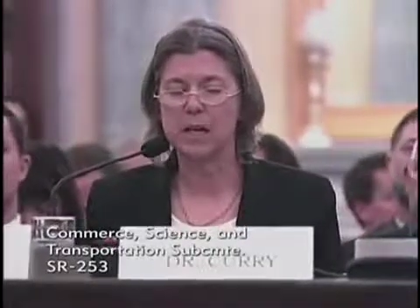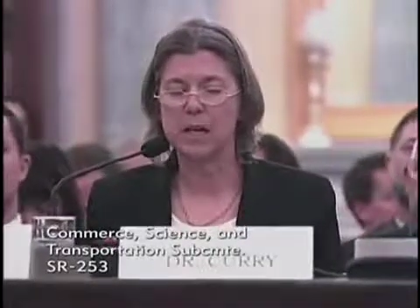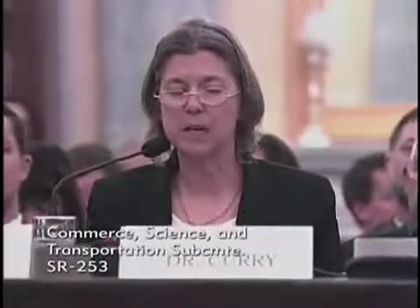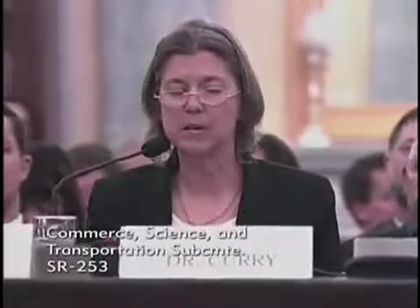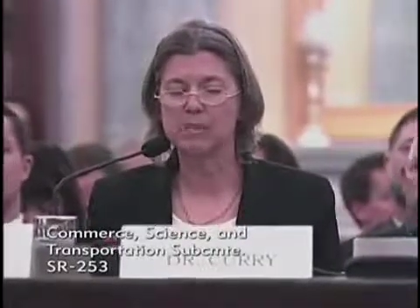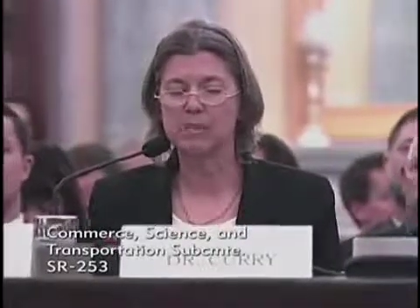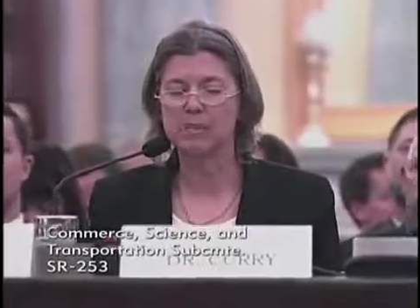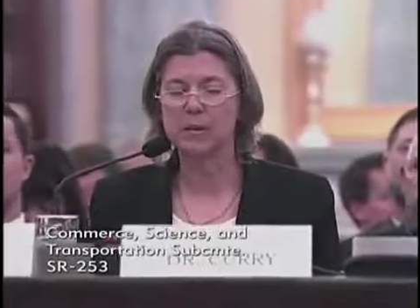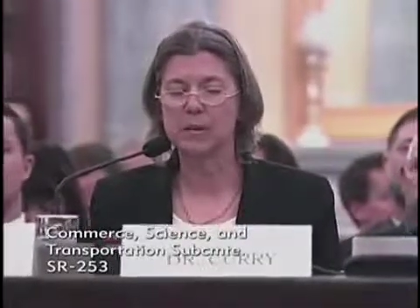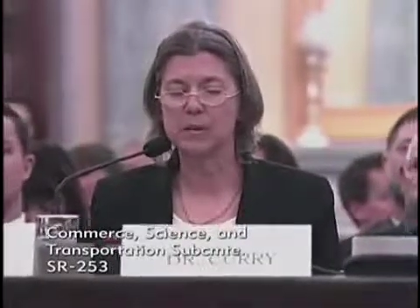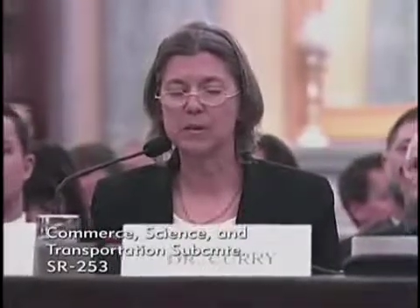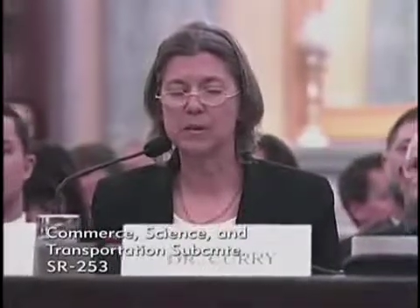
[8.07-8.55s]

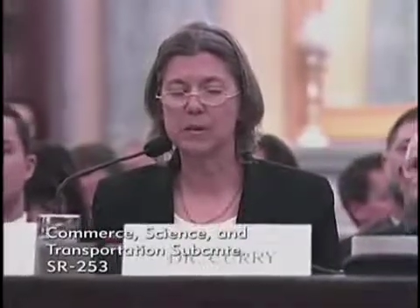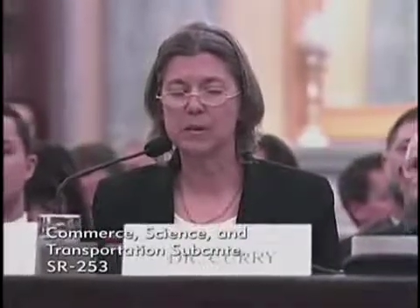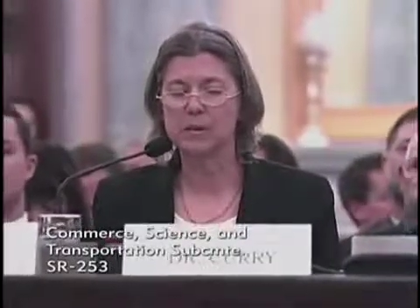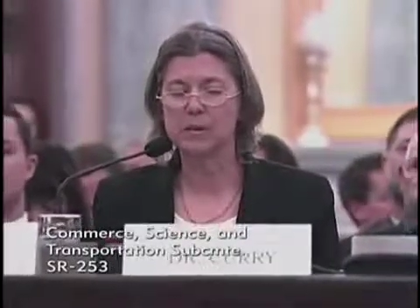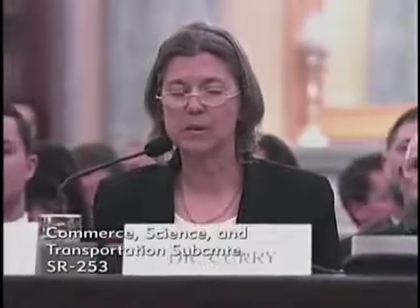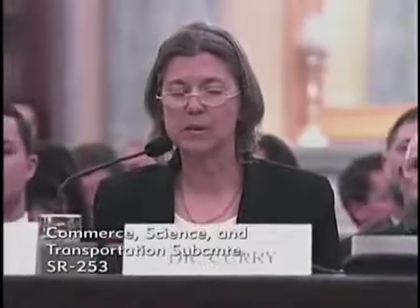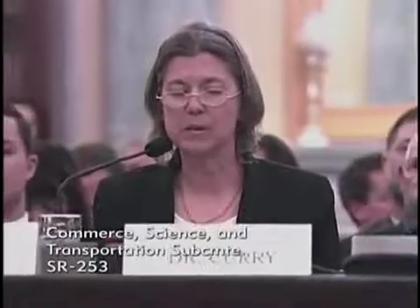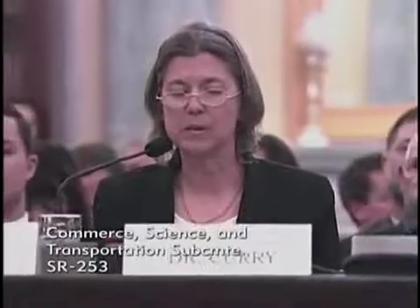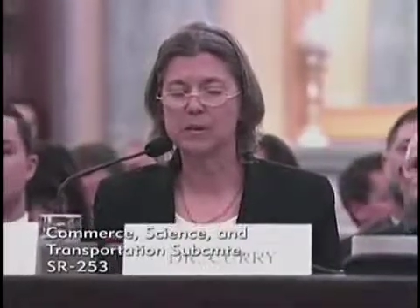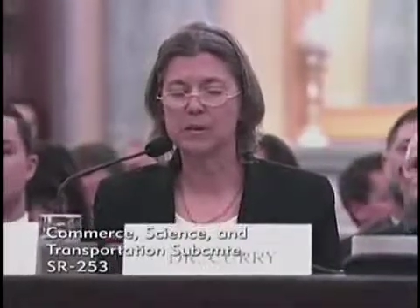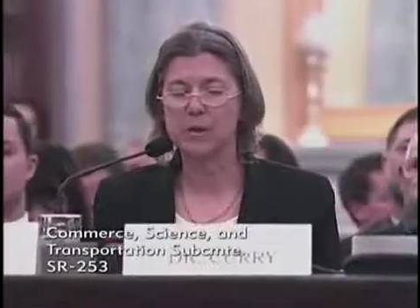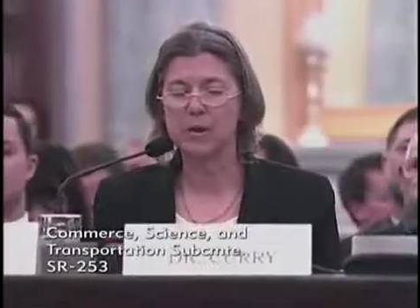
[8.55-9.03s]
I felt
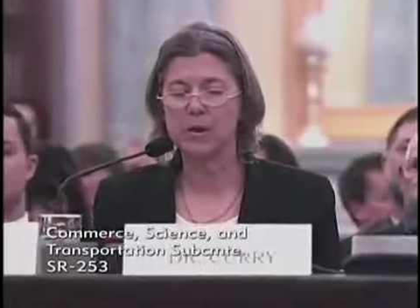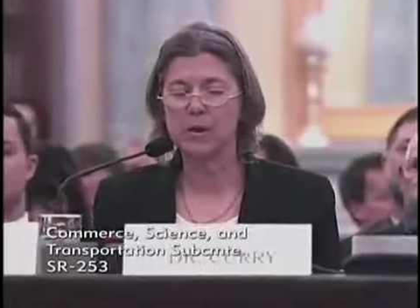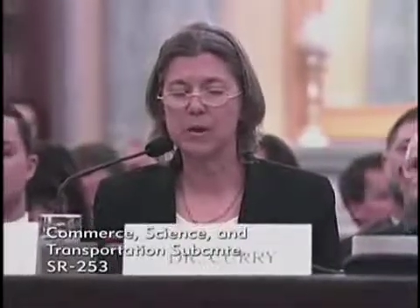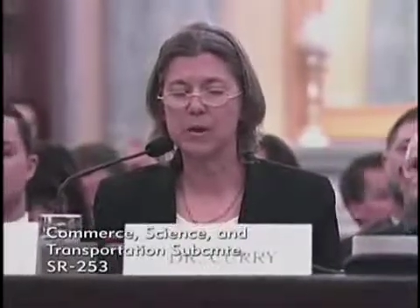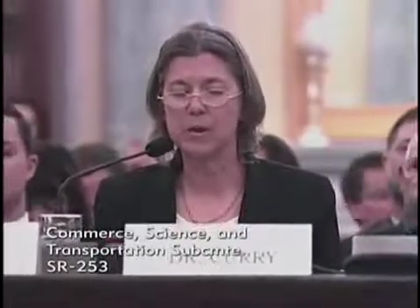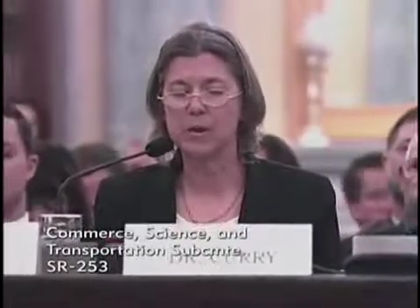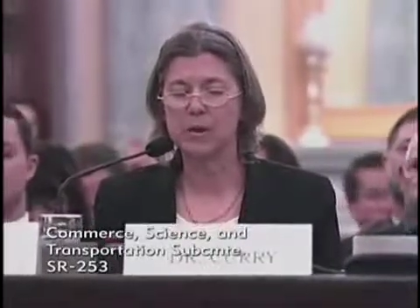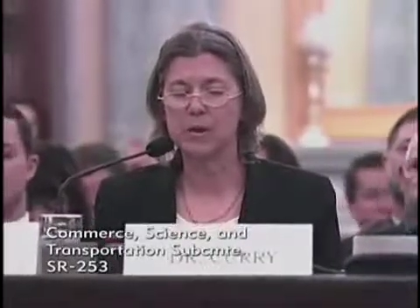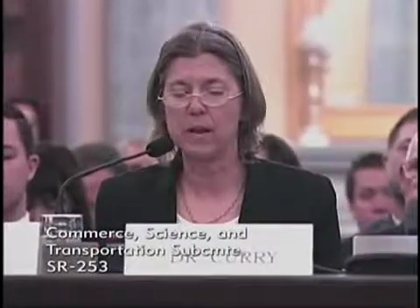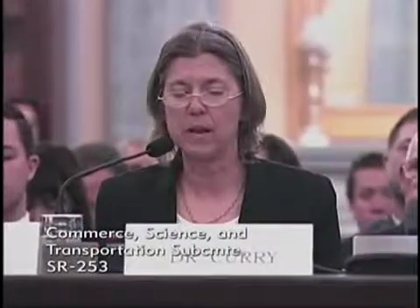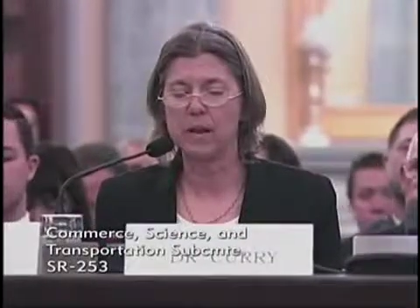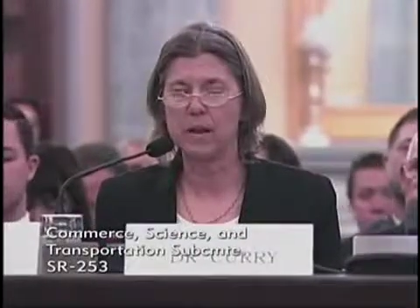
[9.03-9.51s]
that
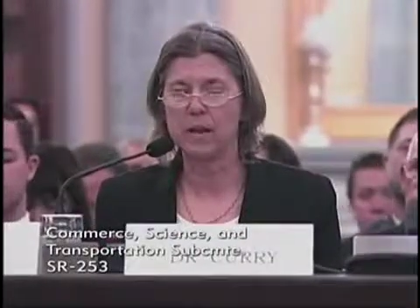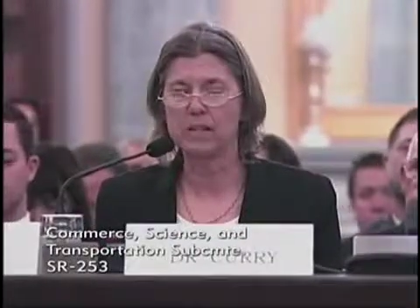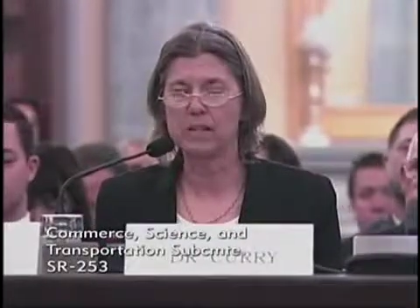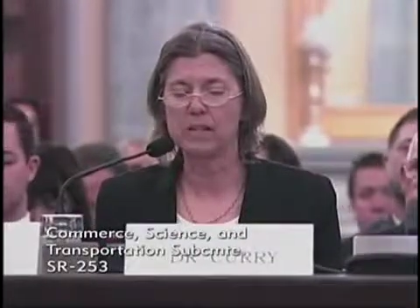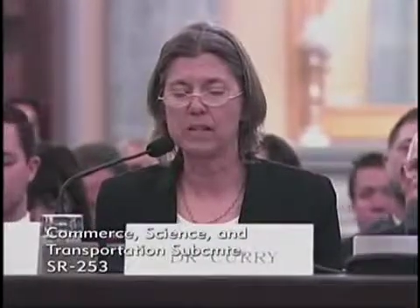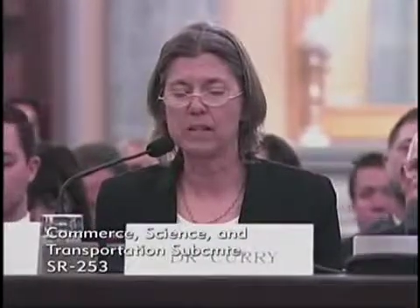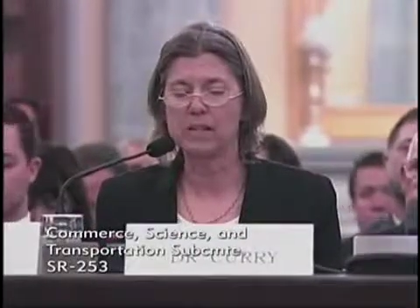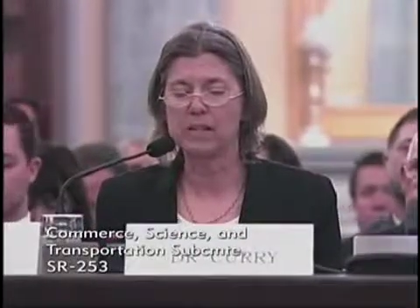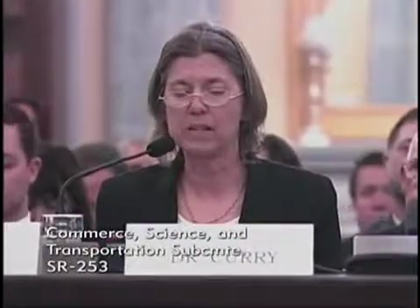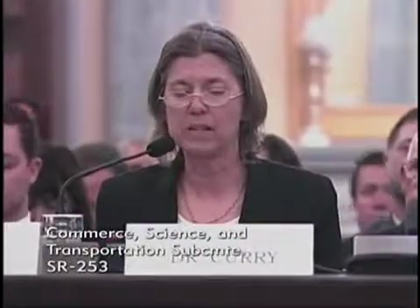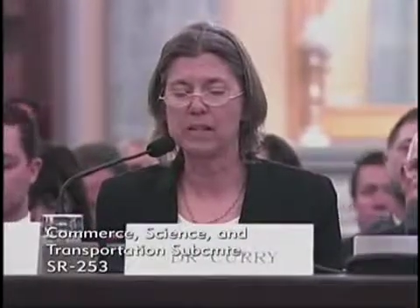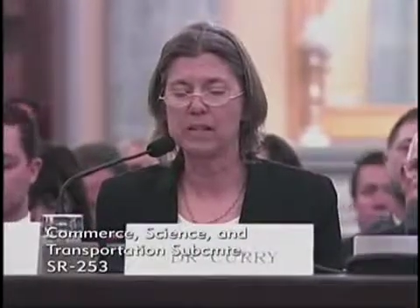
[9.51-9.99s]
supporting the
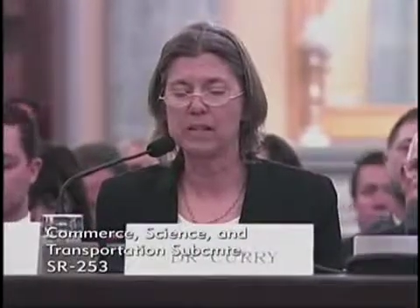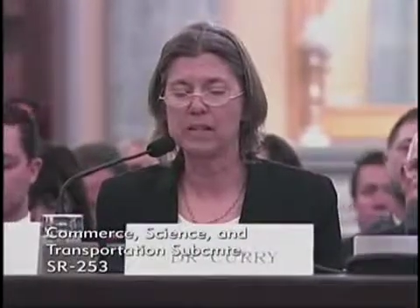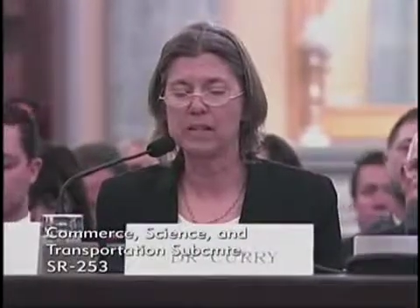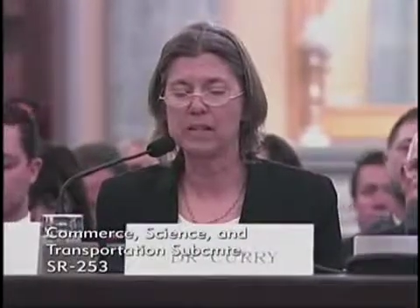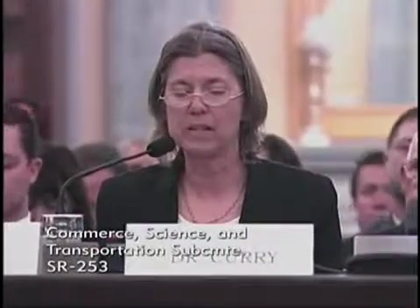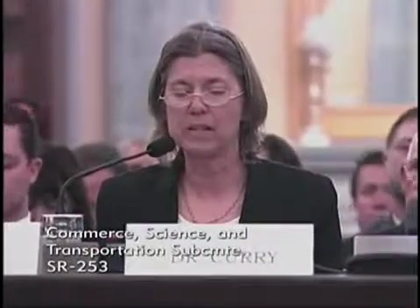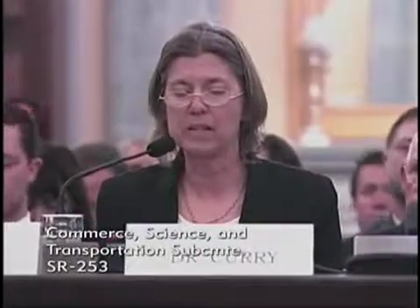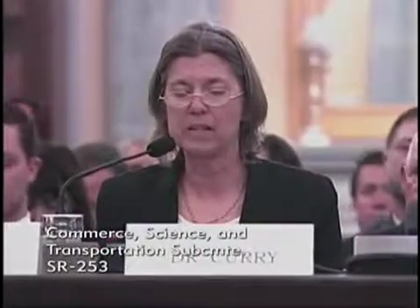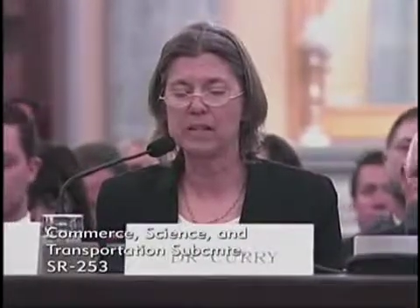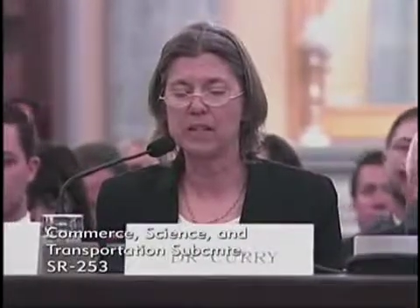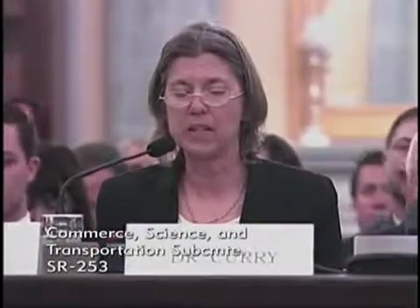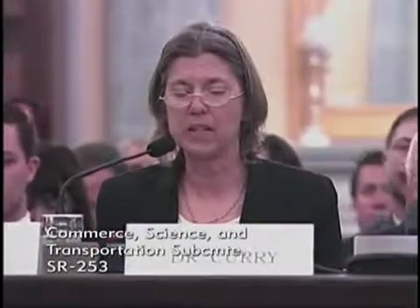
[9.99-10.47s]

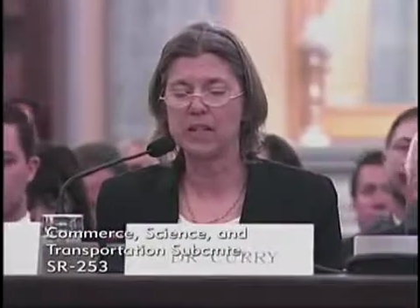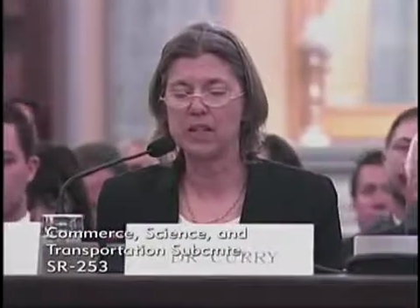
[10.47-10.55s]
IPCC